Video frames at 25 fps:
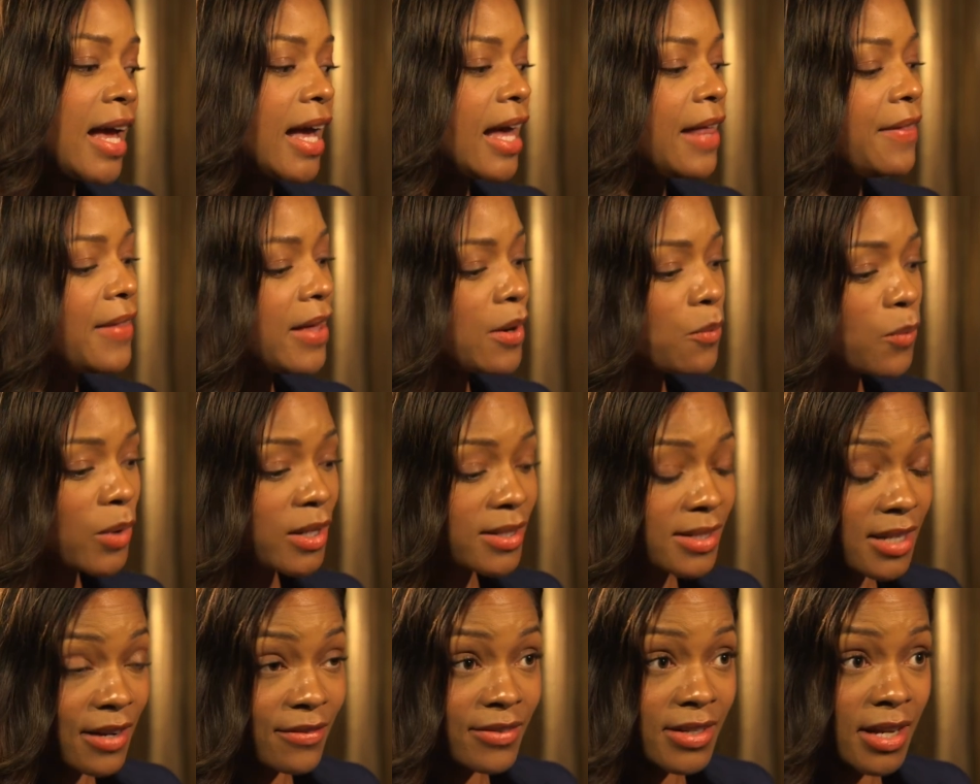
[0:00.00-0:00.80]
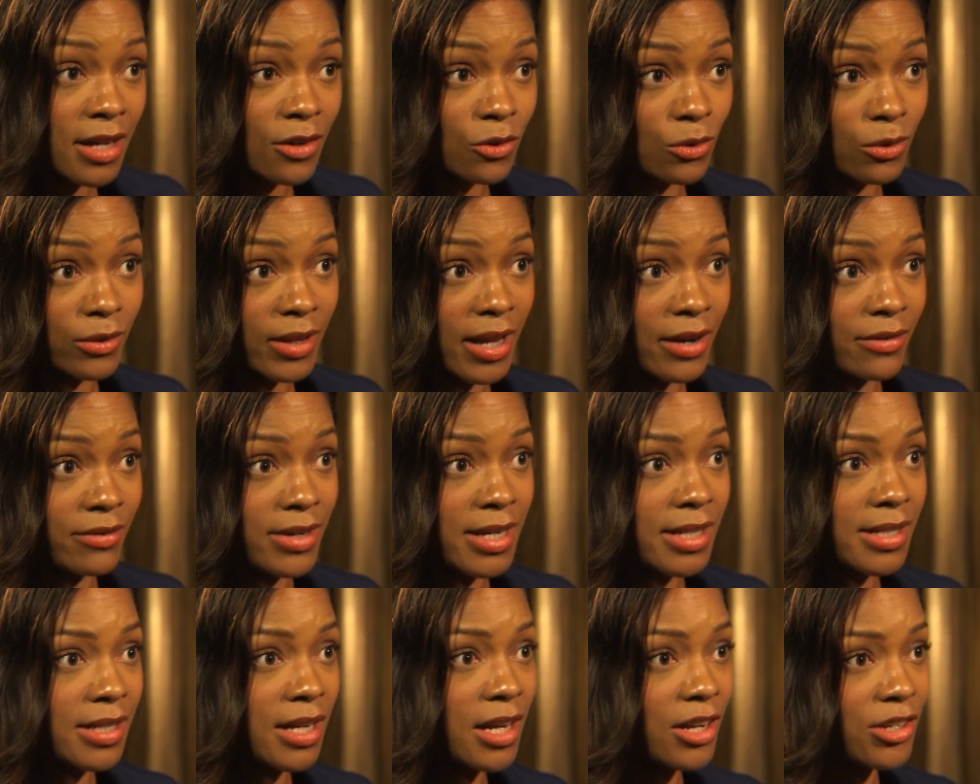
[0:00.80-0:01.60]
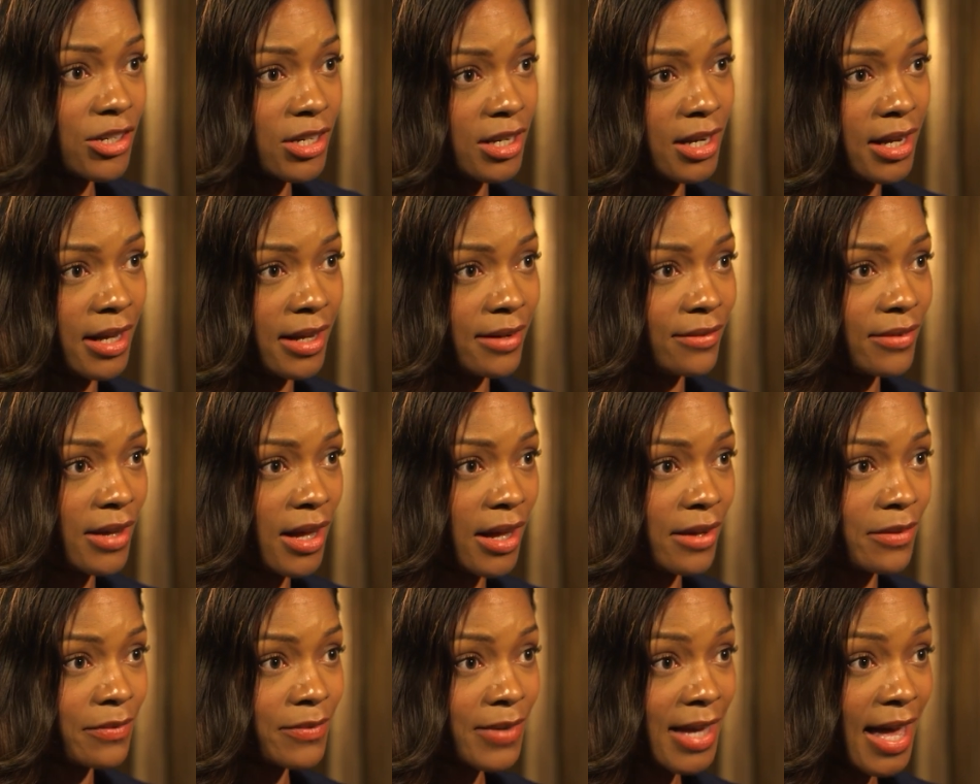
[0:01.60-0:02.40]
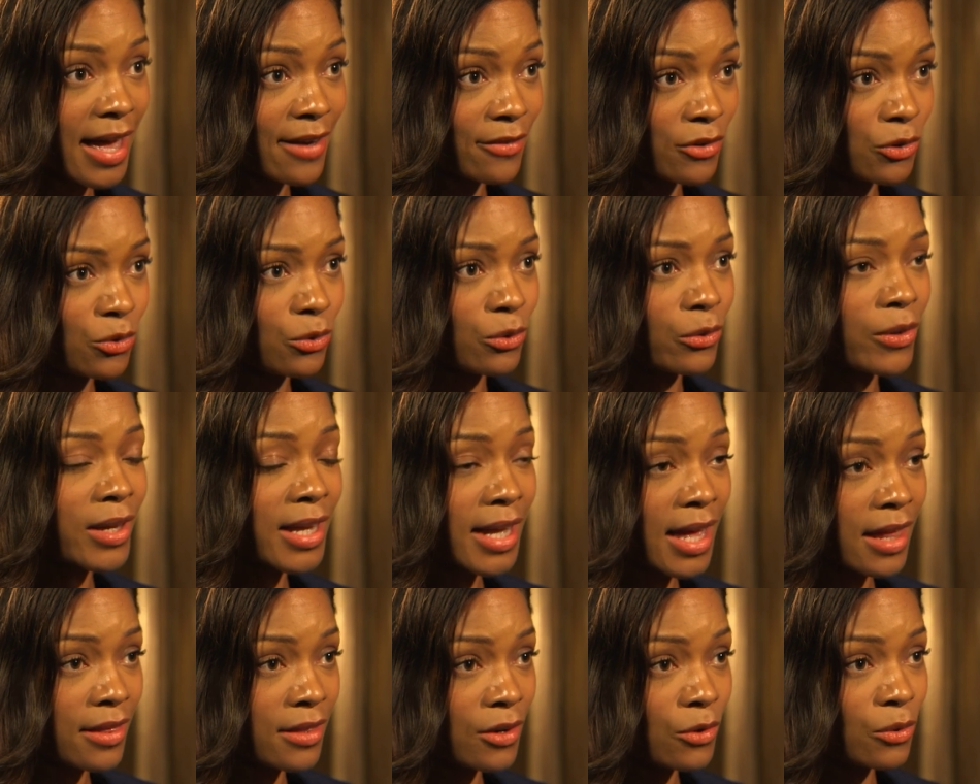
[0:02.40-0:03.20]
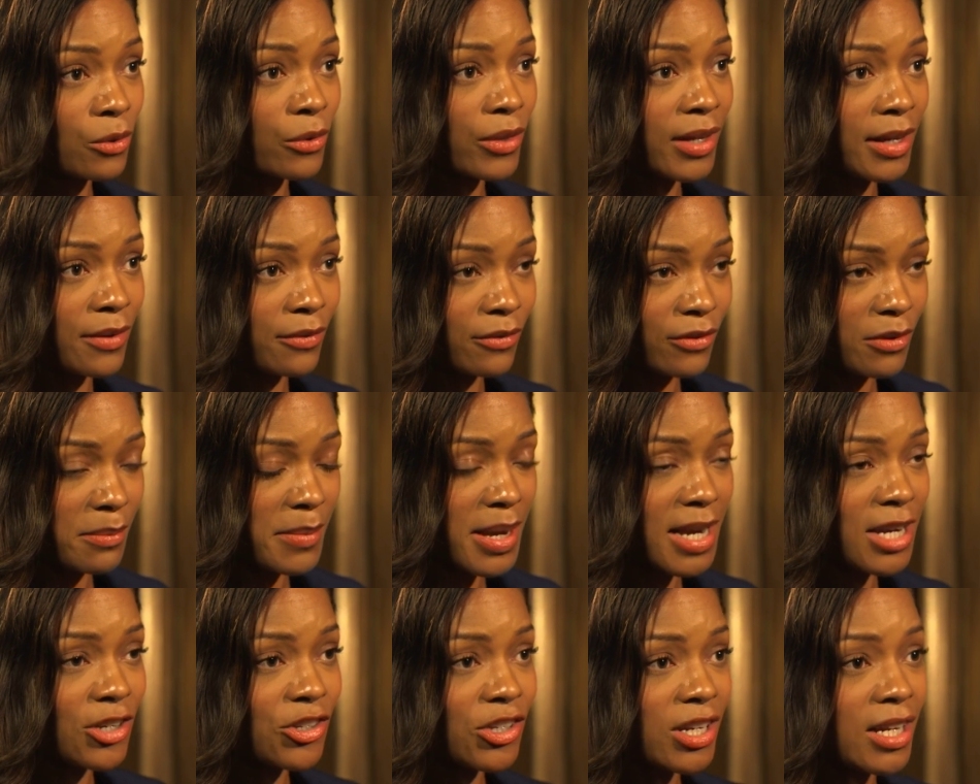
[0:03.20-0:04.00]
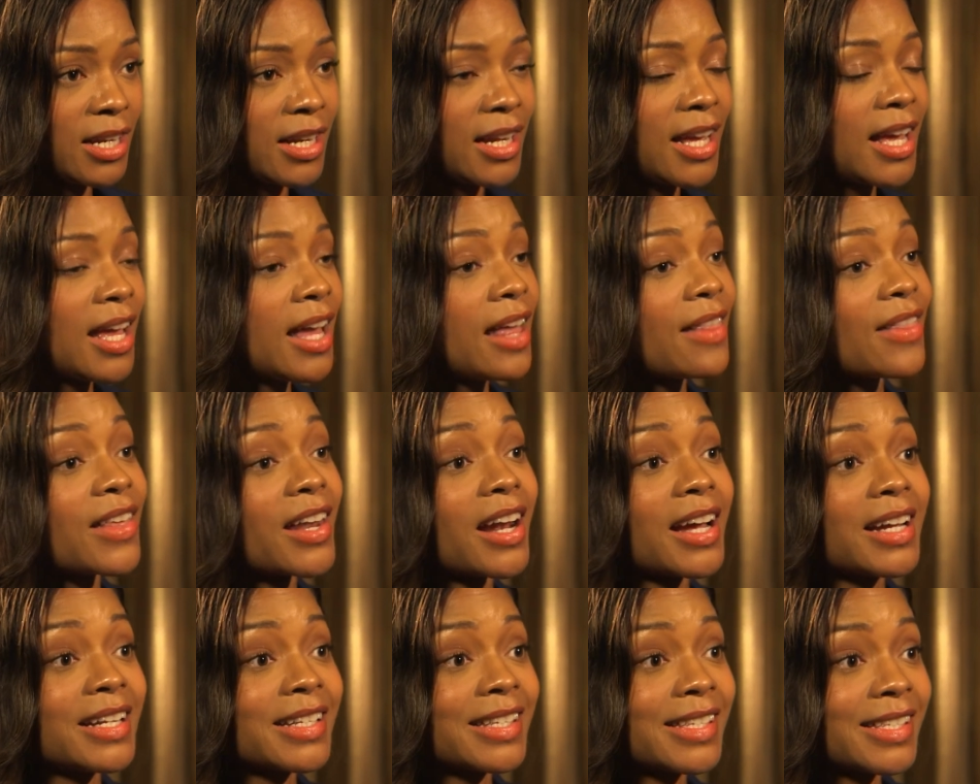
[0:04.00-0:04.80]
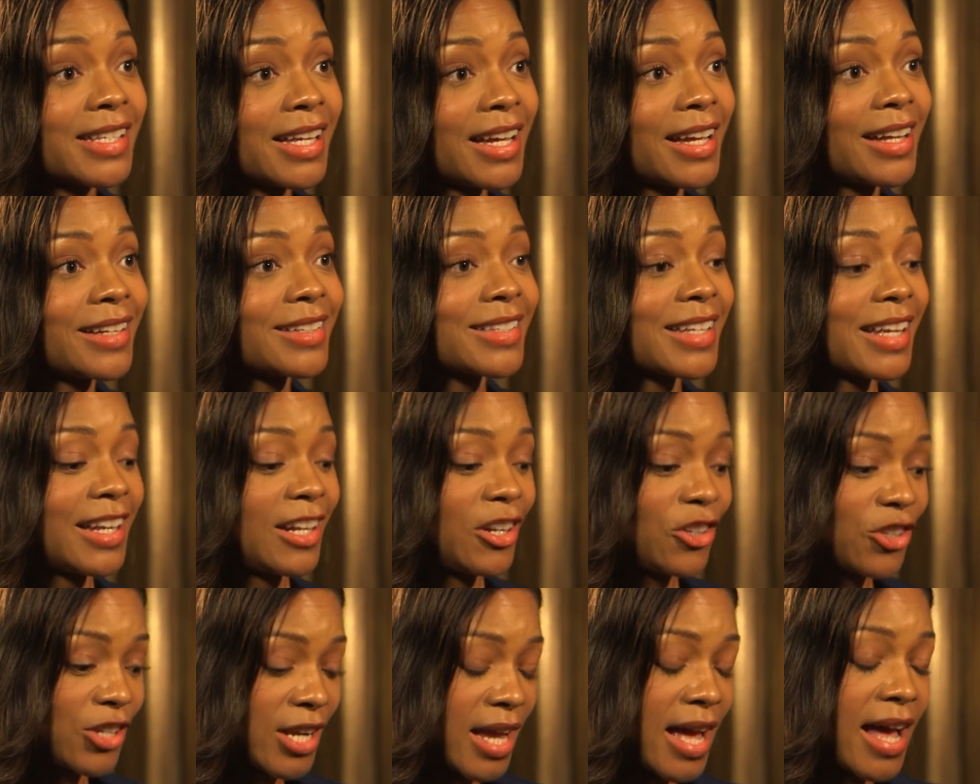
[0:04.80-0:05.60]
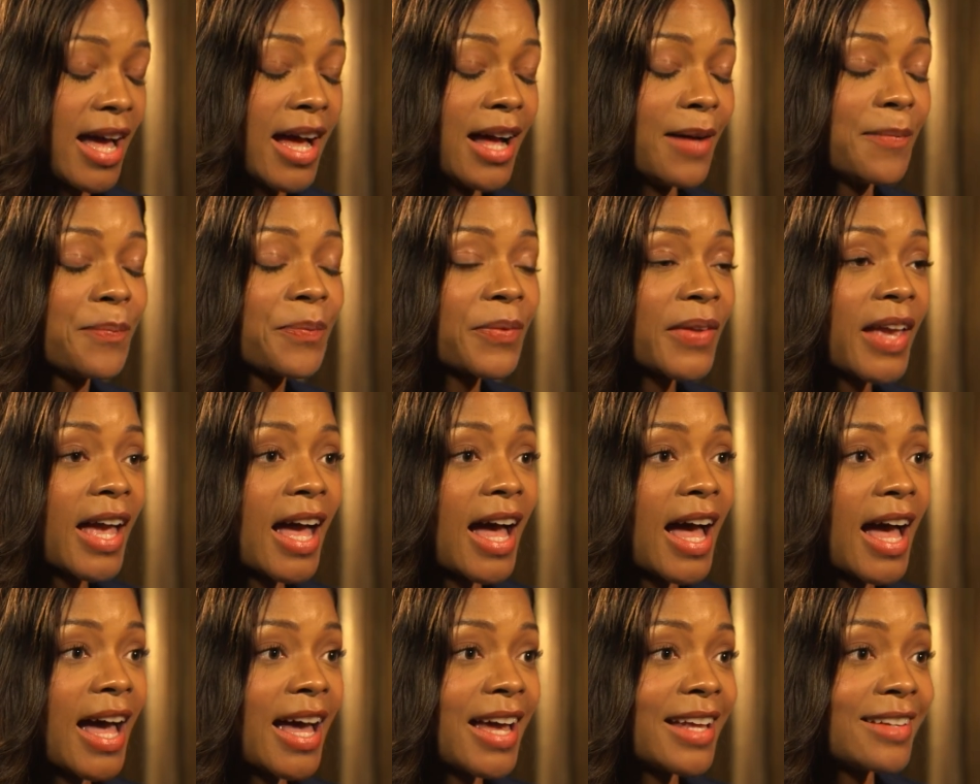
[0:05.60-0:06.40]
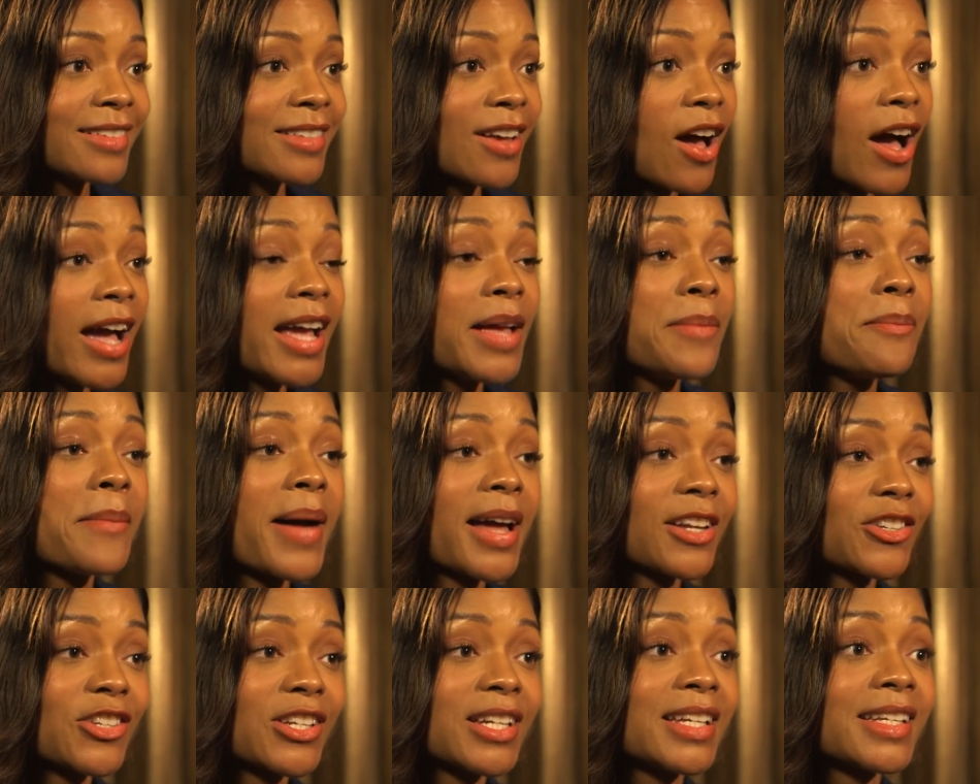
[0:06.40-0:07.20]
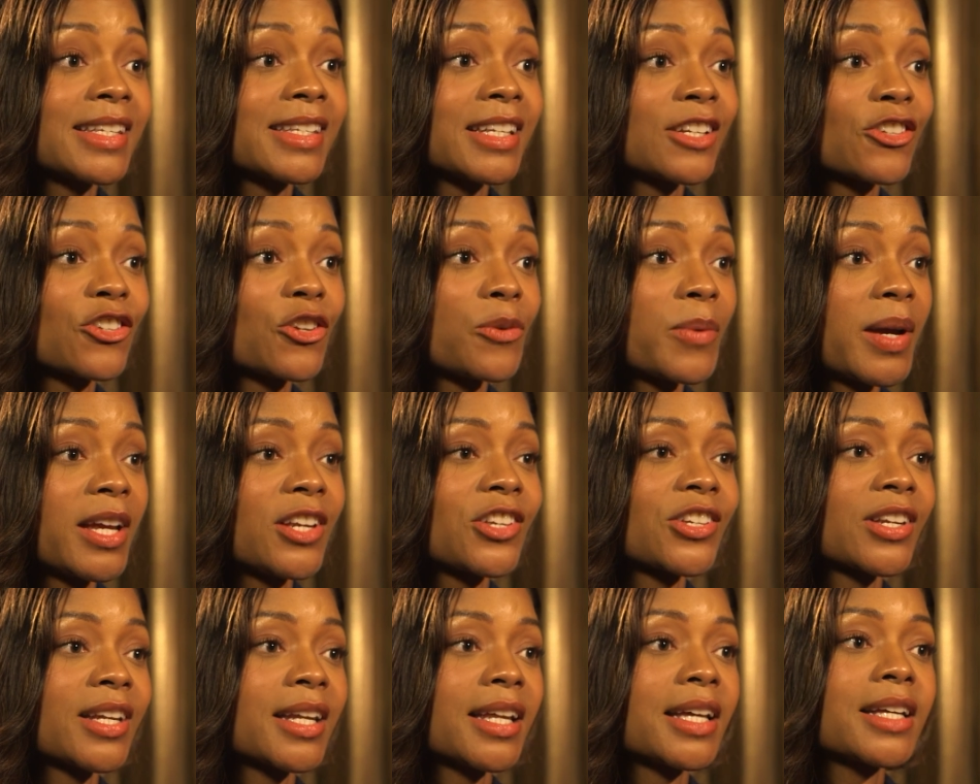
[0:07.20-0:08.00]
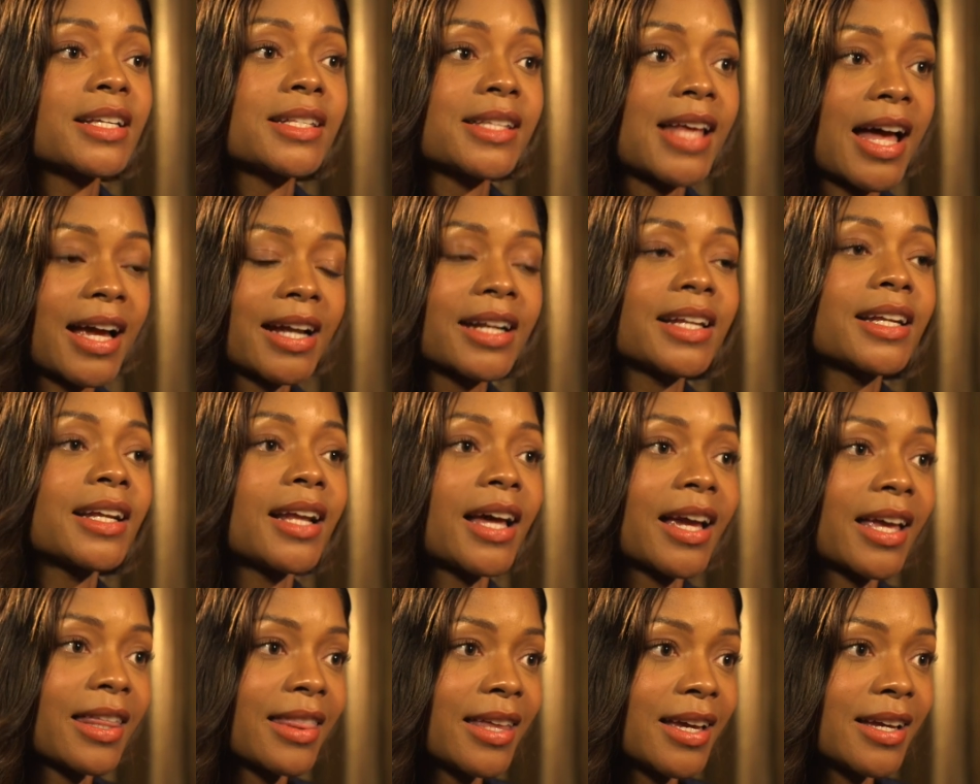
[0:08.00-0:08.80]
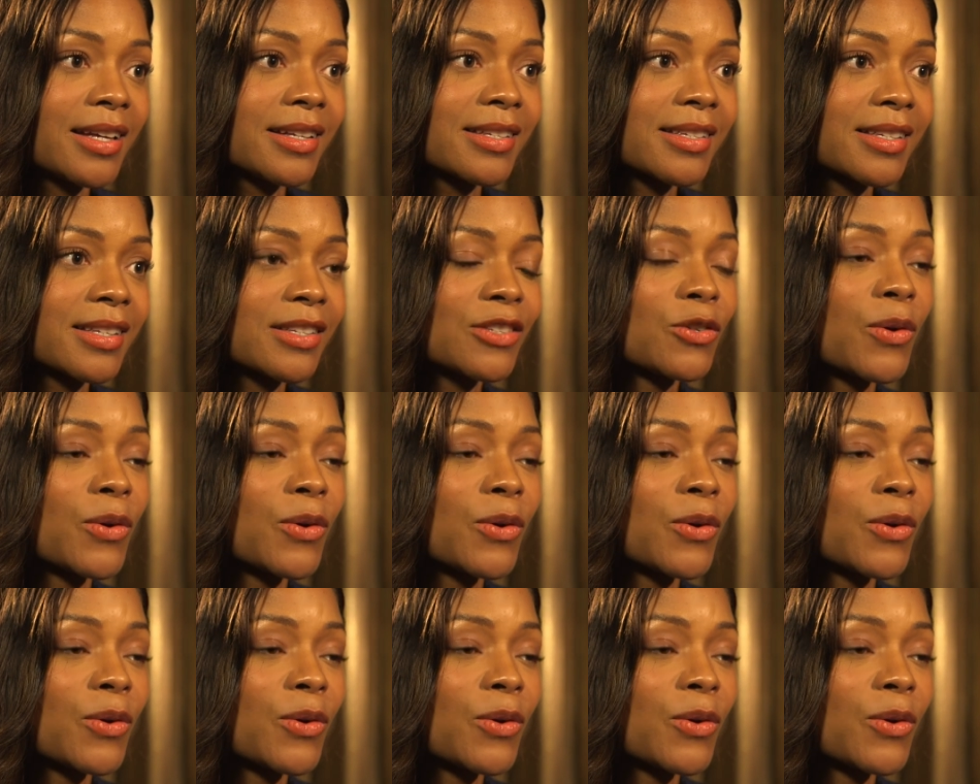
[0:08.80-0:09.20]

And then once I've done all that research and I've, I've gathered, all, gathered all the information, then I sit in a chair and I imagine a situation exactly like this.